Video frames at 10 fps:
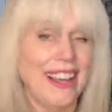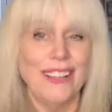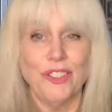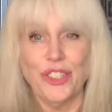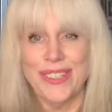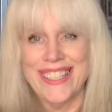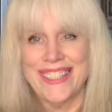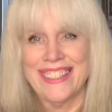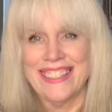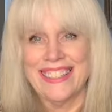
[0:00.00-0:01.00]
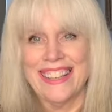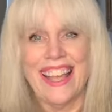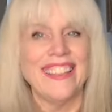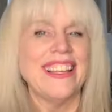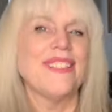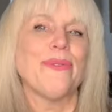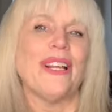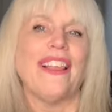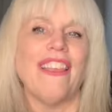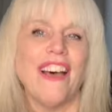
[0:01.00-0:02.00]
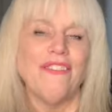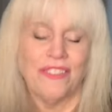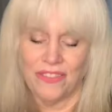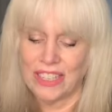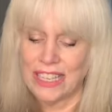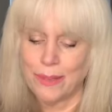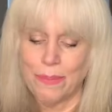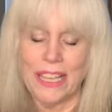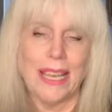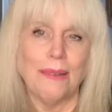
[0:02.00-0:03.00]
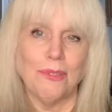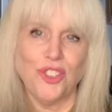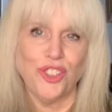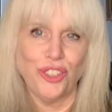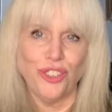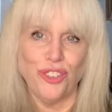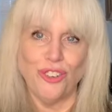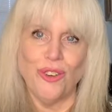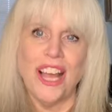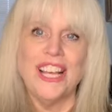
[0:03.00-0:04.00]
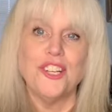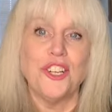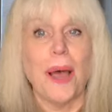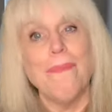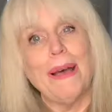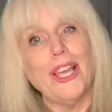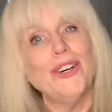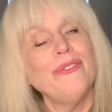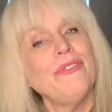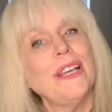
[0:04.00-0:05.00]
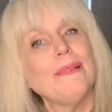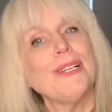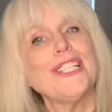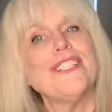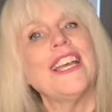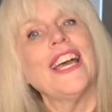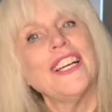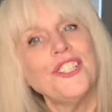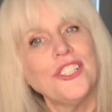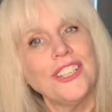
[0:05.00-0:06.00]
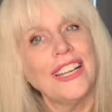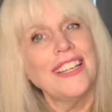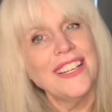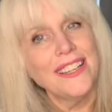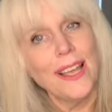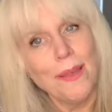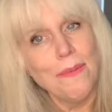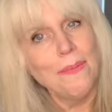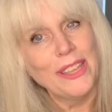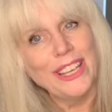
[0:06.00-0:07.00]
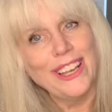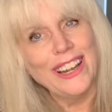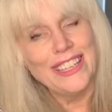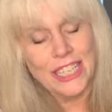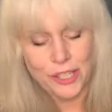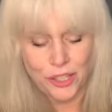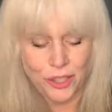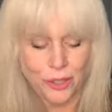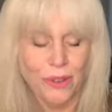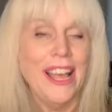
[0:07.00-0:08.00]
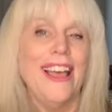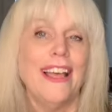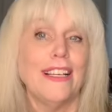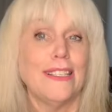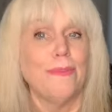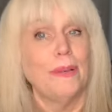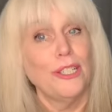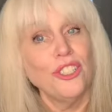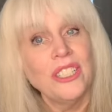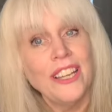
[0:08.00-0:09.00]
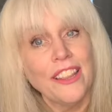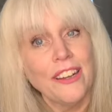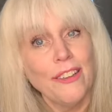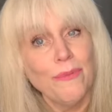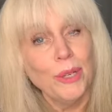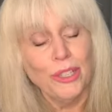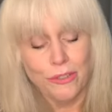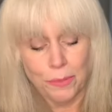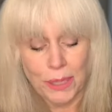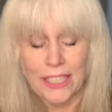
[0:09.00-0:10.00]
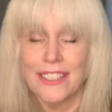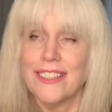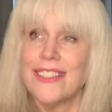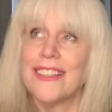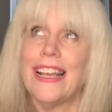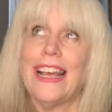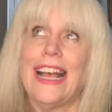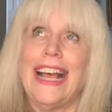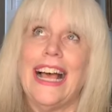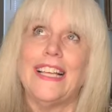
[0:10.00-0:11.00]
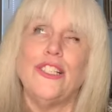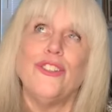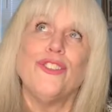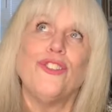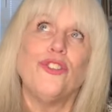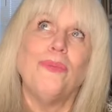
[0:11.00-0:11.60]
have choices, and that's what I love, is being able to shop my own fabric stash anytime that I need to, especially now that I've moved, because I used to